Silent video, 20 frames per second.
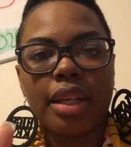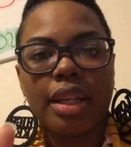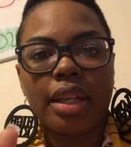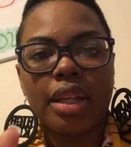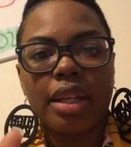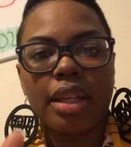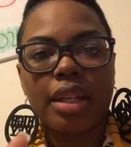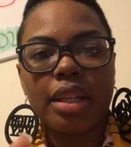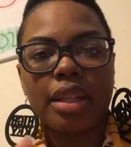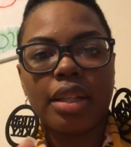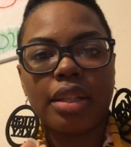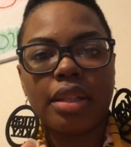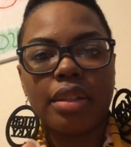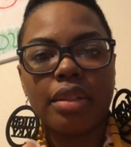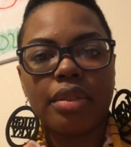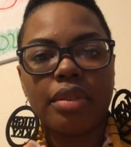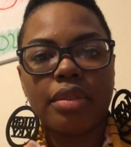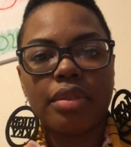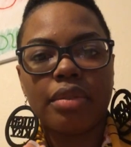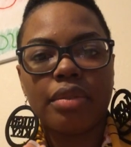
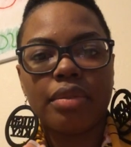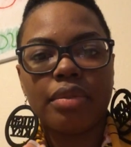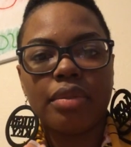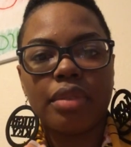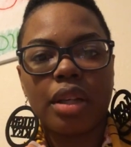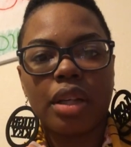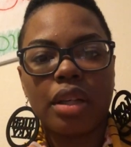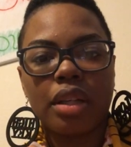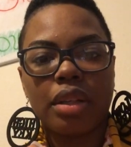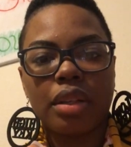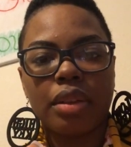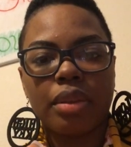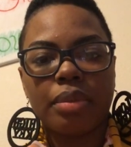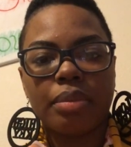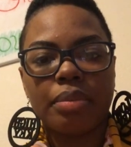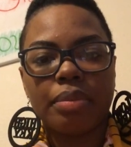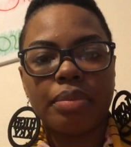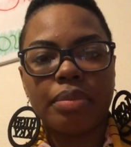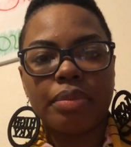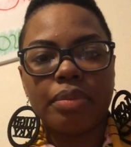then
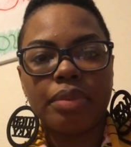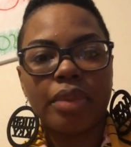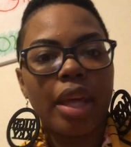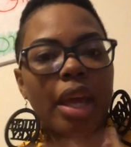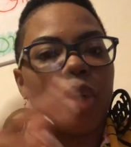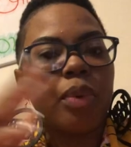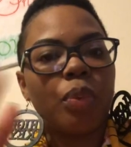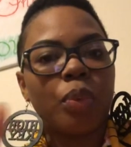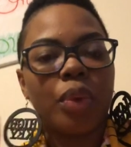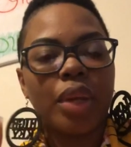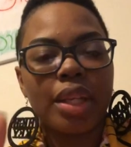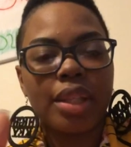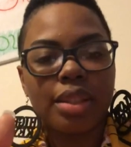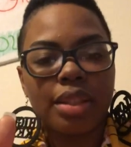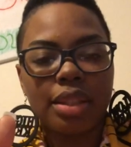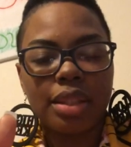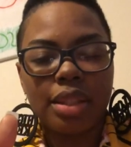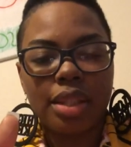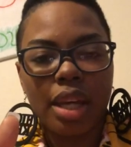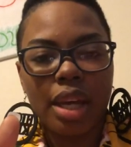that
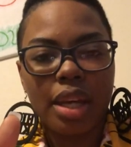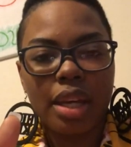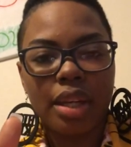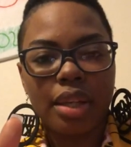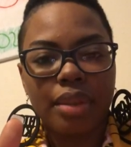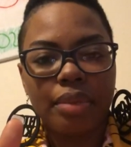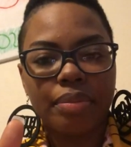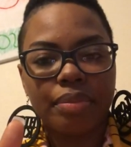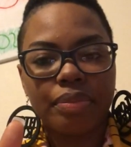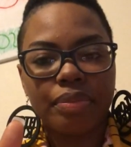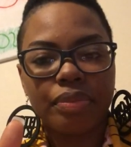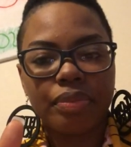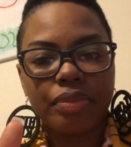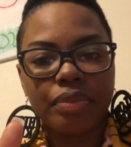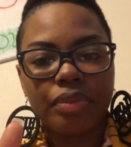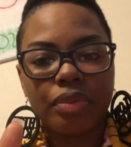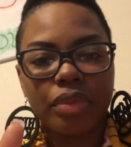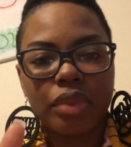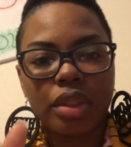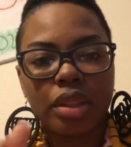Wednesday,
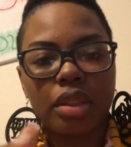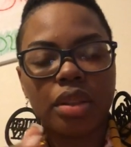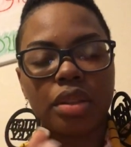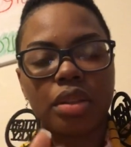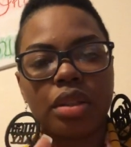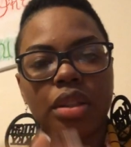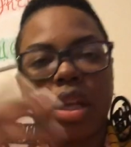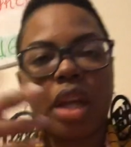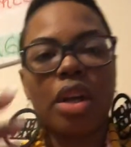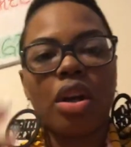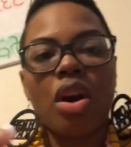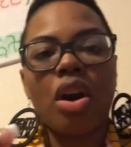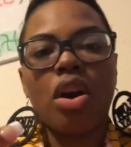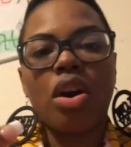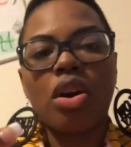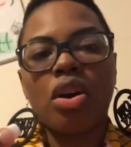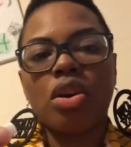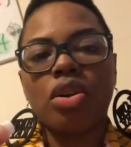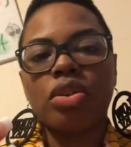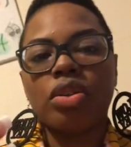they
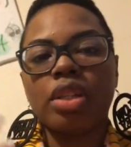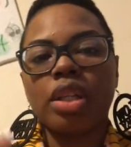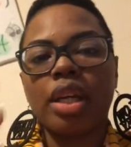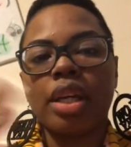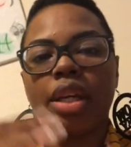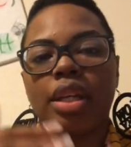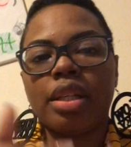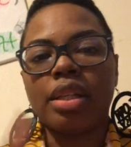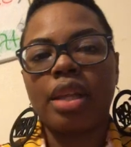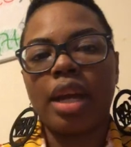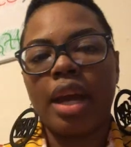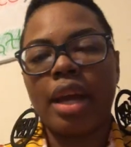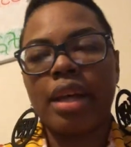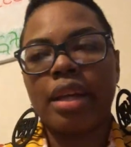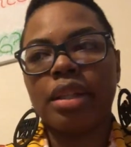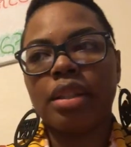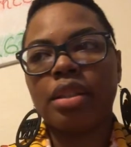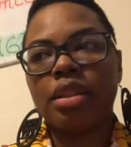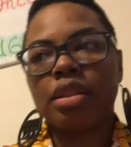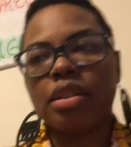called and
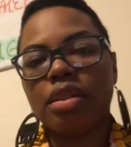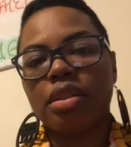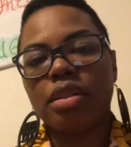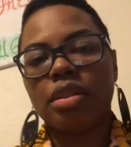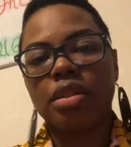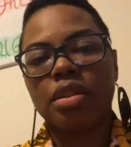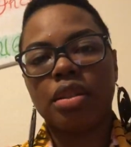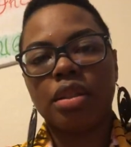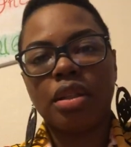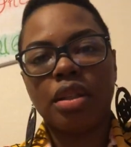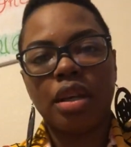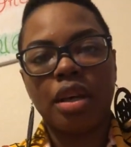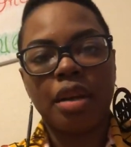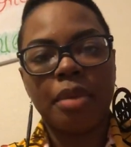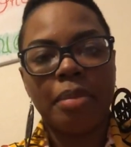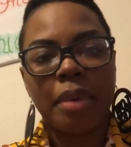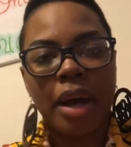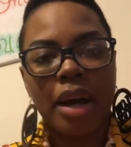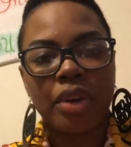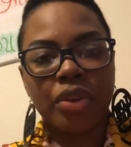asked
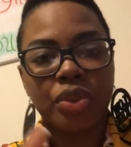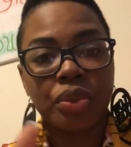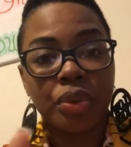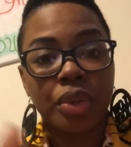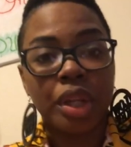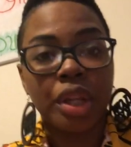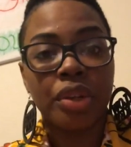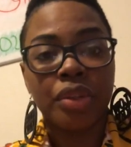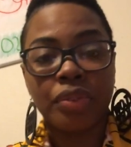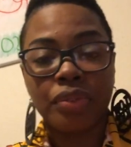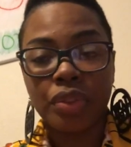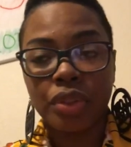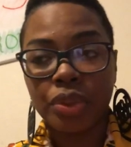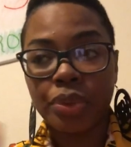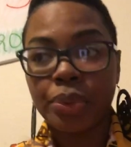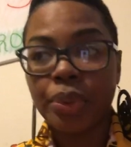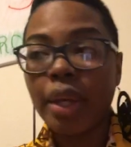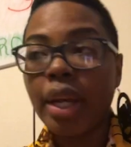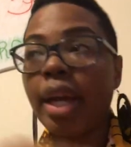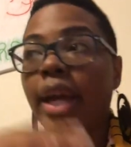about doing an
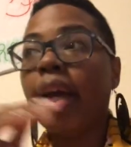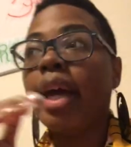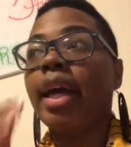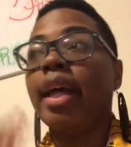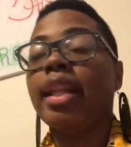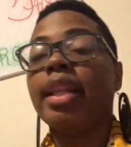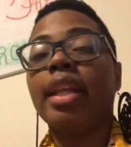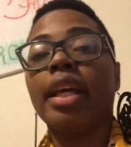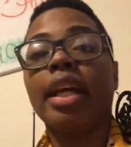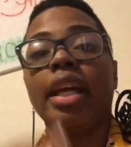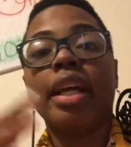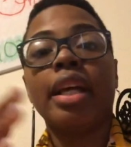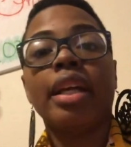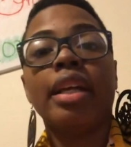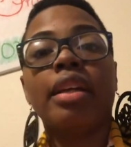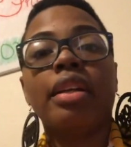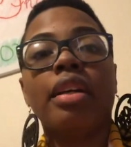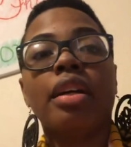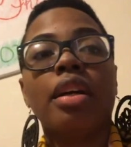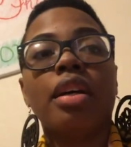interview. And
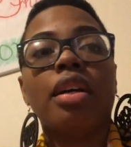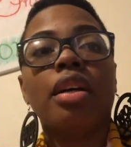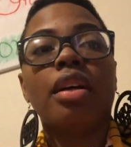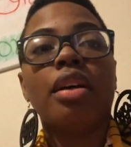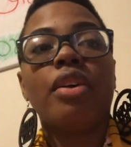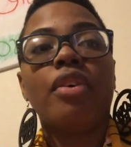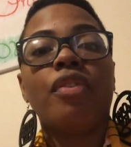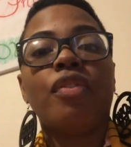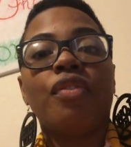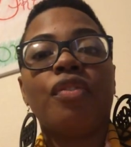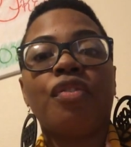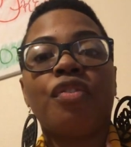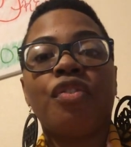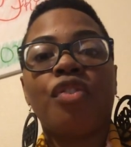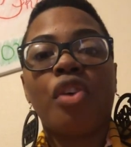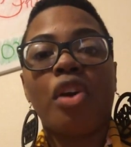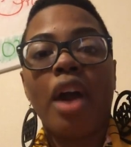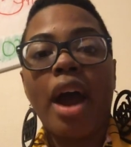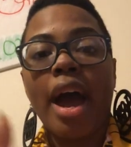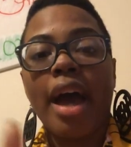then
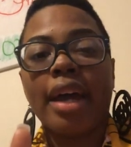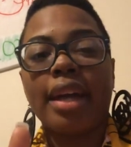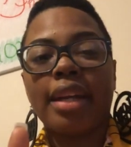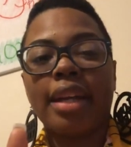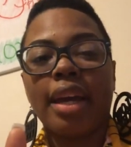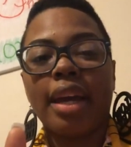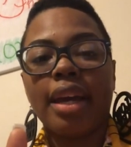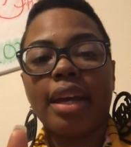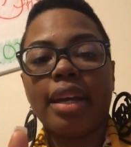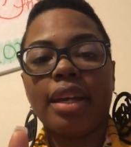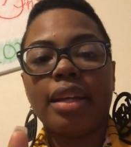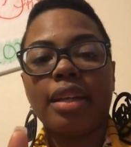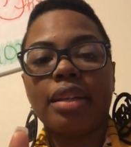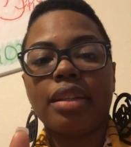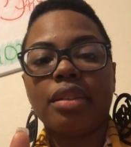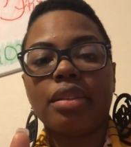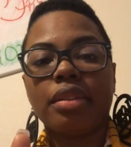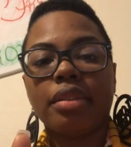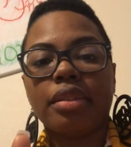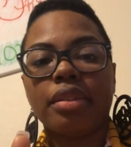Friday,